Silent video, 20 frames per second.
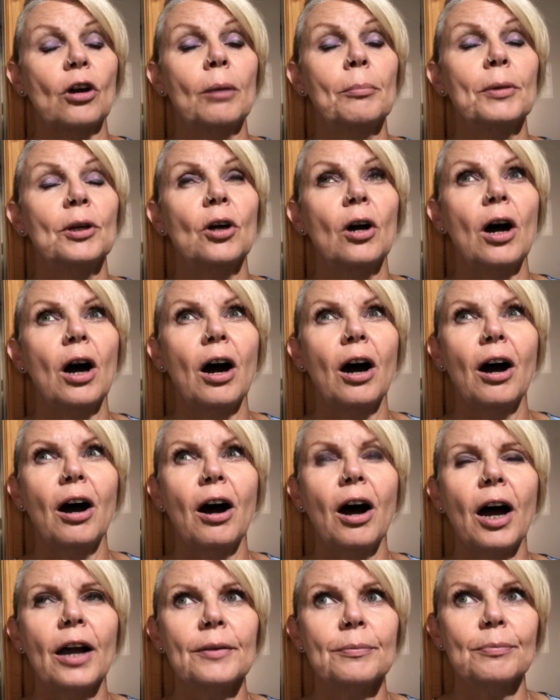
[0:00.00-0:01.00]
I mean, I,
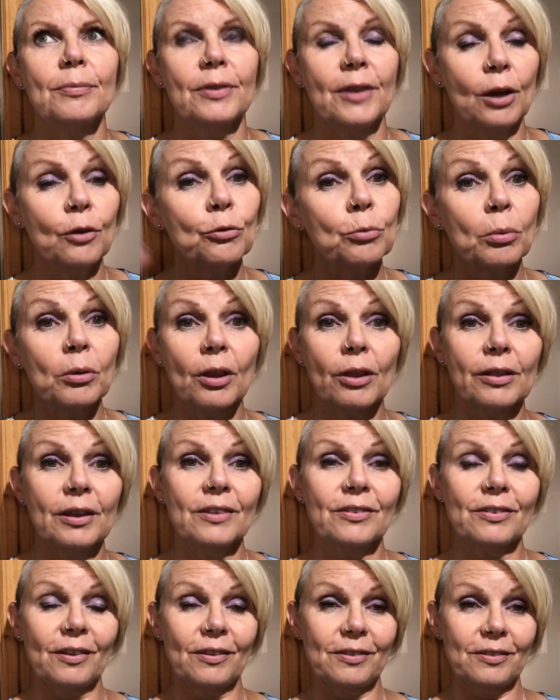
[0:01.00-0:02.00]
I, those were the
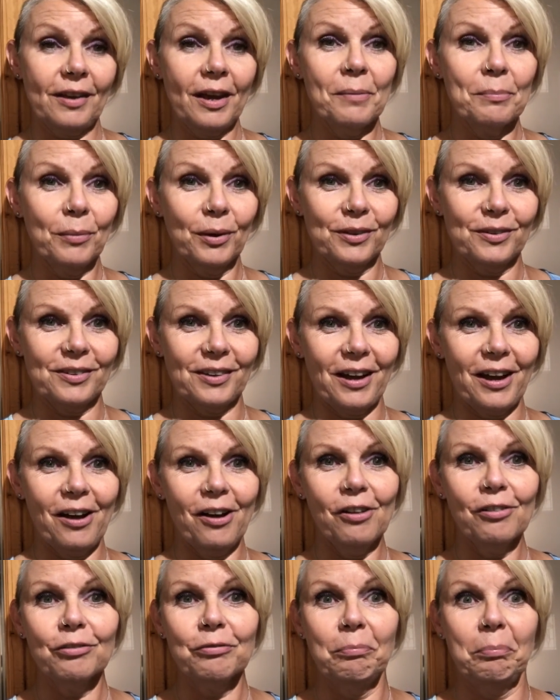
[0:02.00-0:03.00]
things I set
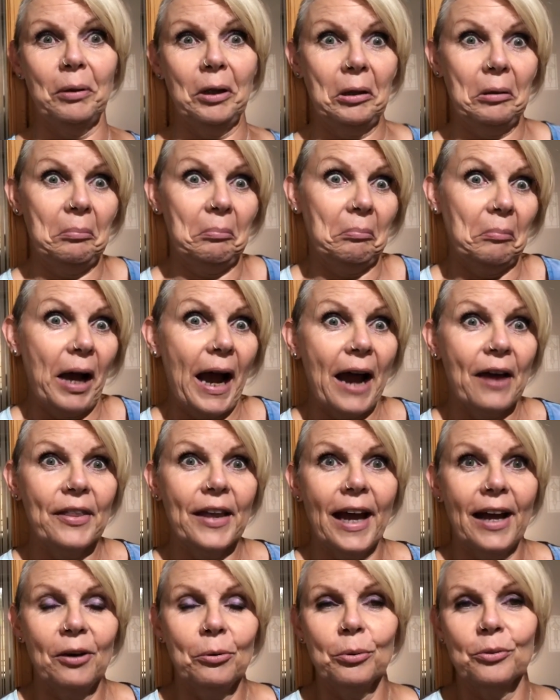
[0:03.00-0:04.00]
myself, but how
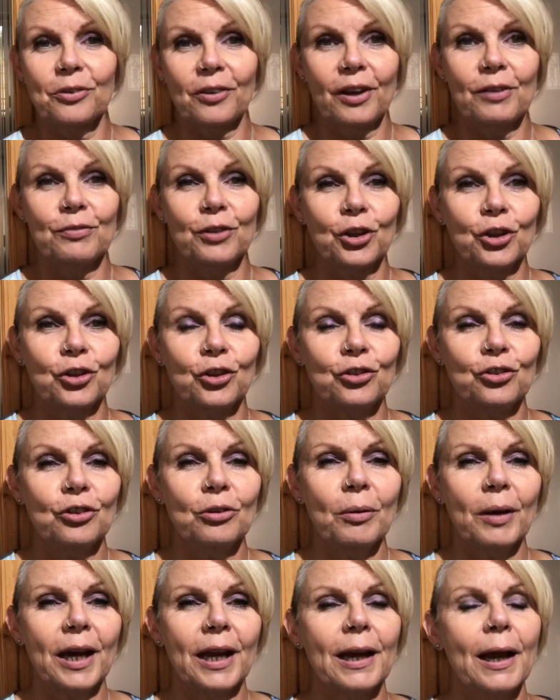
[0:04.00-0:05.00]
the hell was I ever going to
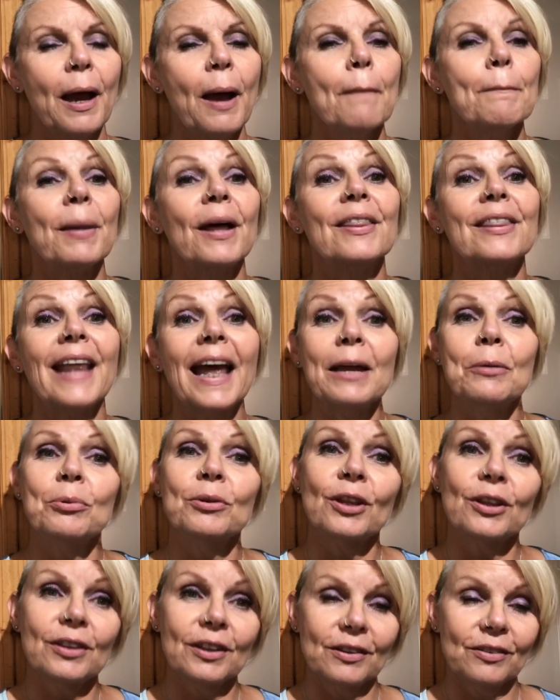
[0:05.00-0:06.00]
do it? But they were
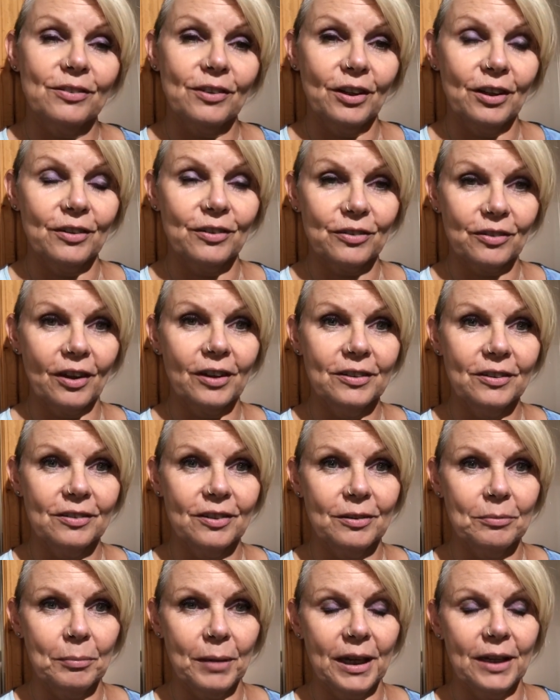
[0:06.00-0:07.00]
the things that
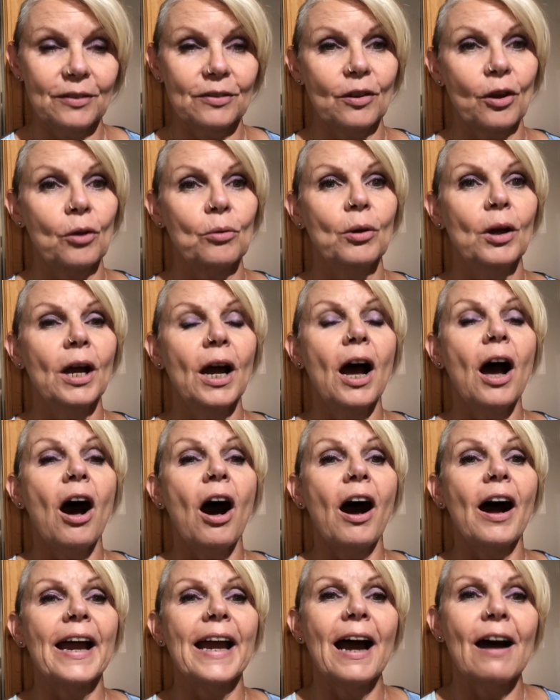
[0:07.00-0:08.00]
excited me. So
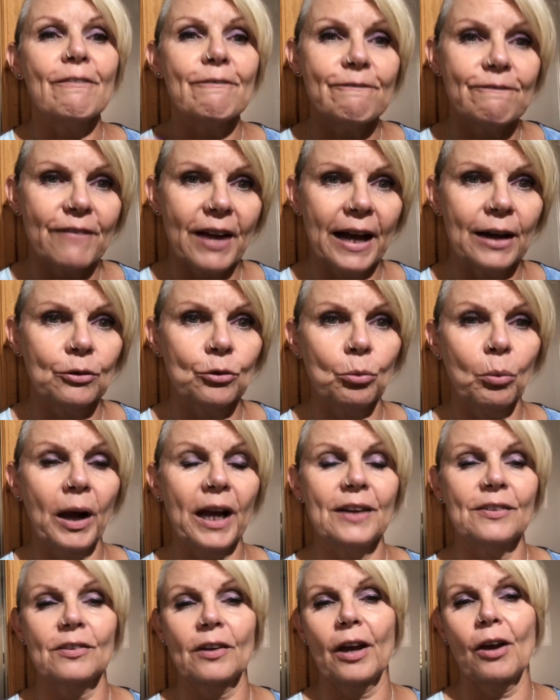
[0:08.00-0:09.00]
I have found
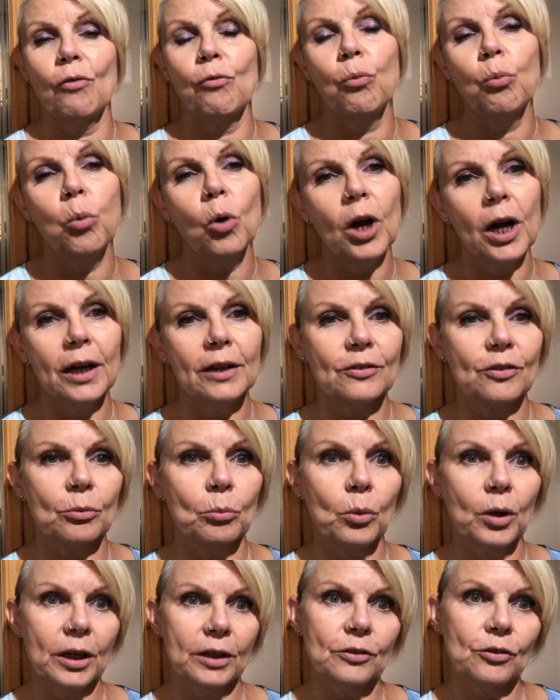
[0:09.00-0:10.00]
ways, I have worked
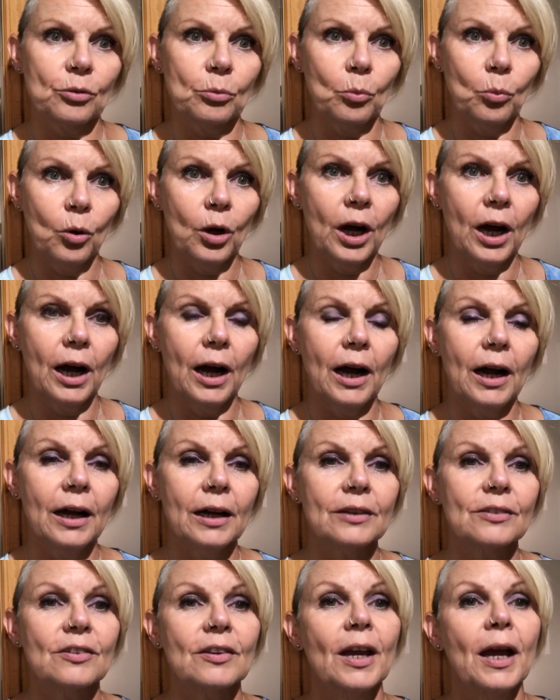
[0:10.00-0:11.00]
and worked and
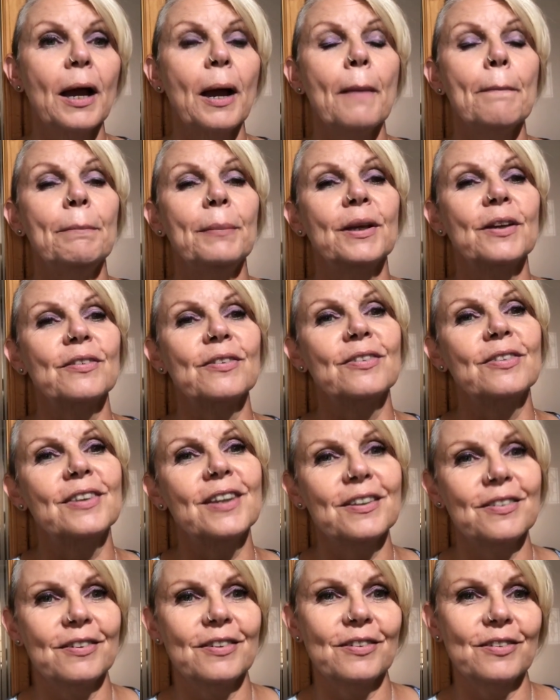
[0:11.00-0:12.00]
worked because
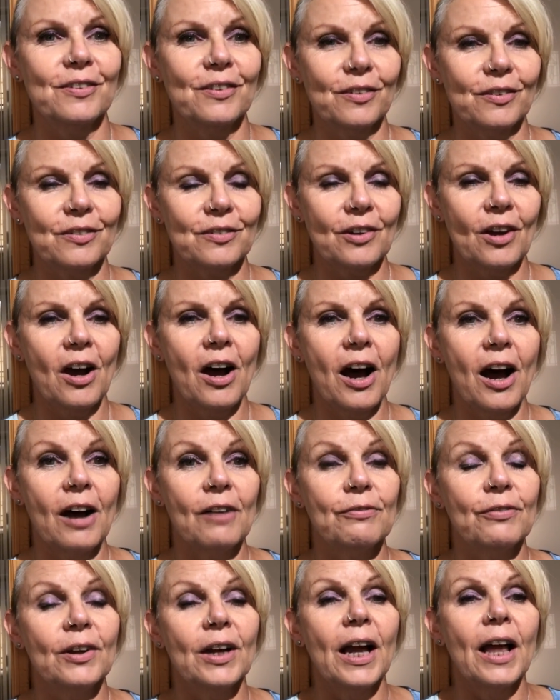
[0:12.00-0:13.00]
this is the
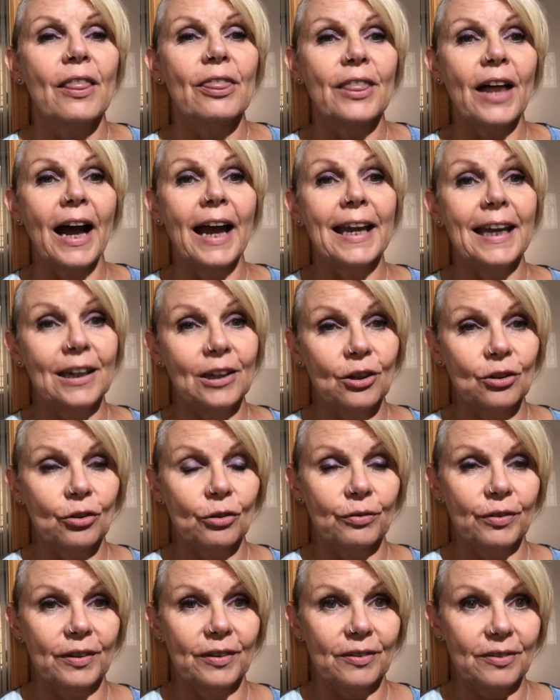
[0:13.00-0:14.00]
stuff that in and
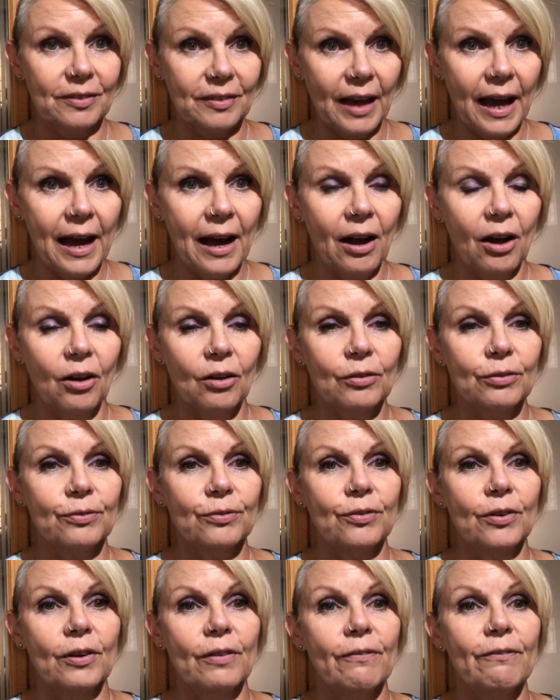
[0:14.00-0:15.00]
of itself
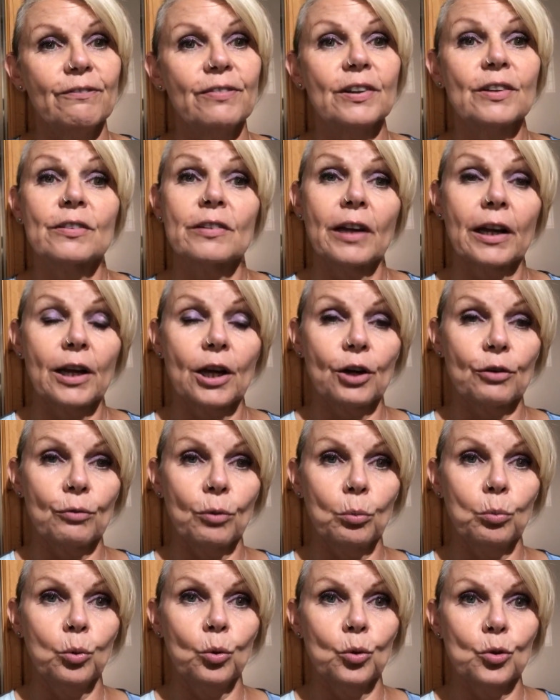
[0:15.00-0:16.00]
feels like a
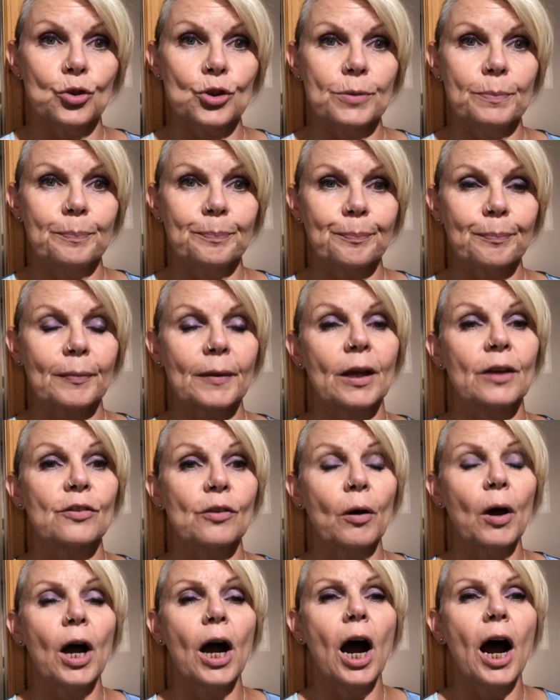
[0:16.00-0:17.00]
reward.
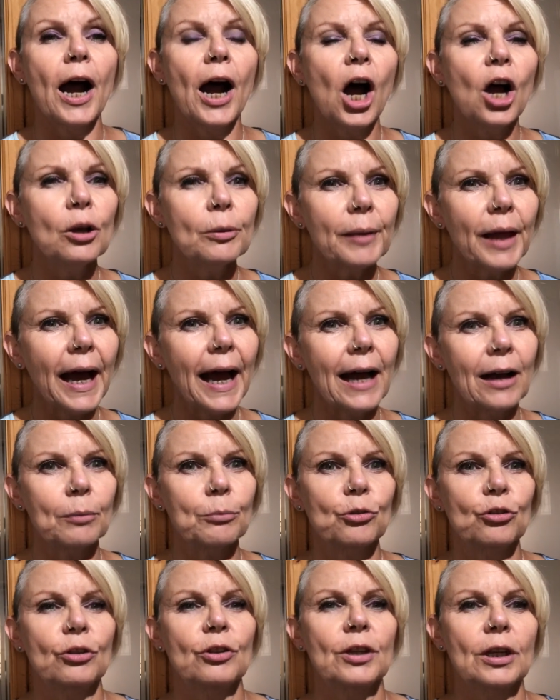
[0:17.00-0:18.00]
So I, I hope that
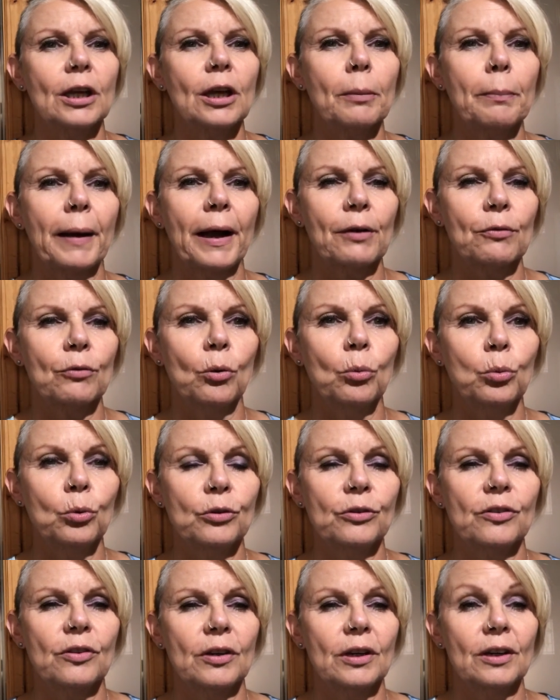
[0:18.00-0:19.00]
helps you think about
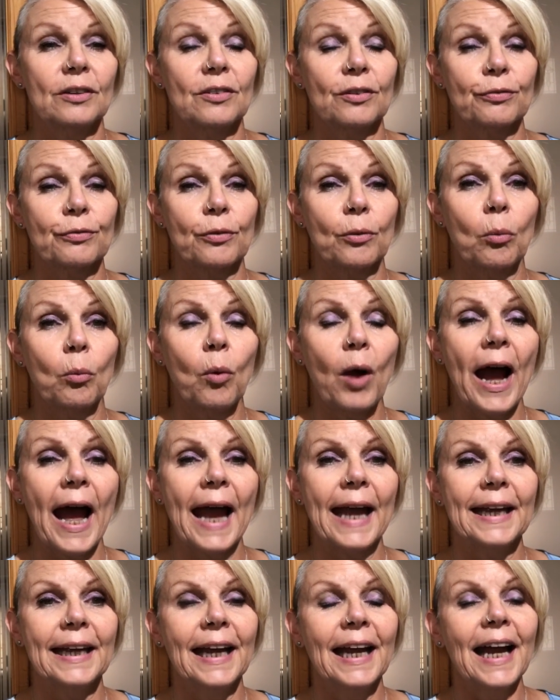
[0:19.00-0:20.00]
rewards in a different
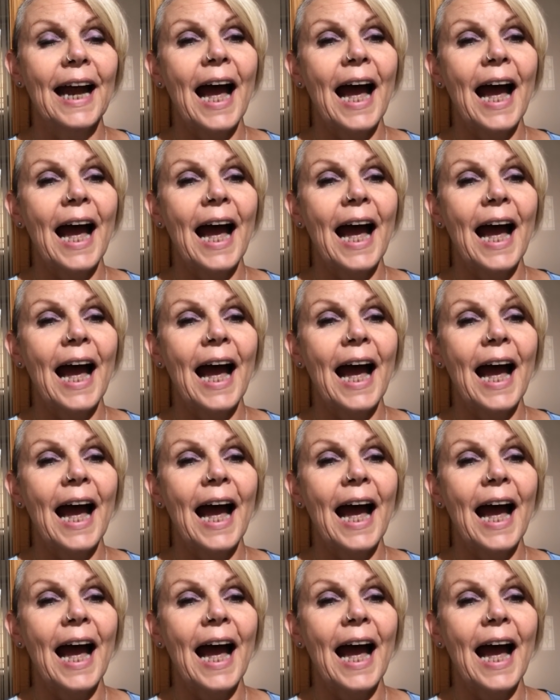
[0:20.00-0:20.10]
way.